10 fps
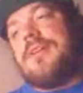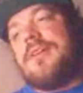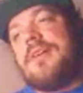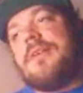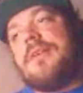
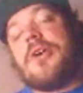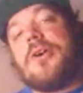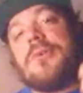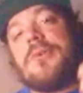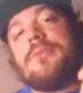So
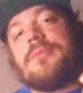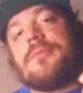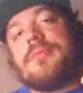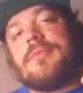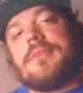there's
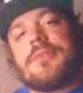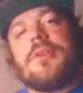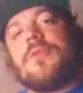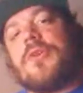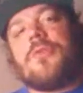not really no
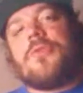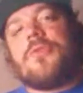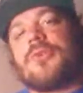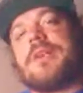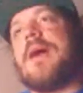funny story to that,
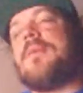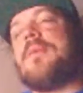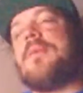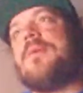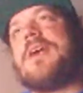but let me think of
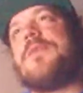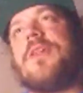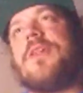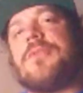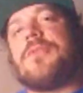another funny
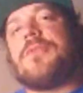story.